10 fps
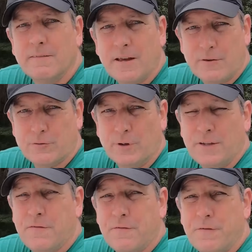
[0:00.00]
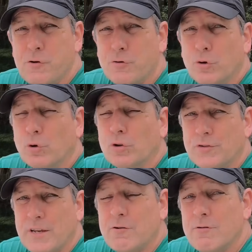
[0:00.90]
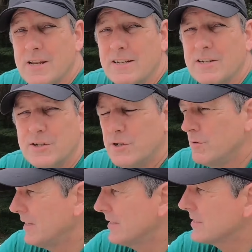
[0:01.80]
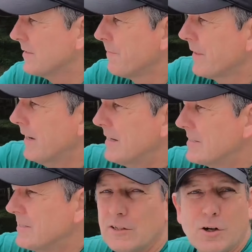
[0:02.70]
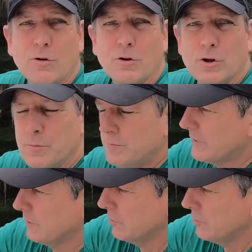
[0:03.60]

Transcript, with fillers: Now there's really few tools that you need to do this. Uh, silicone lube to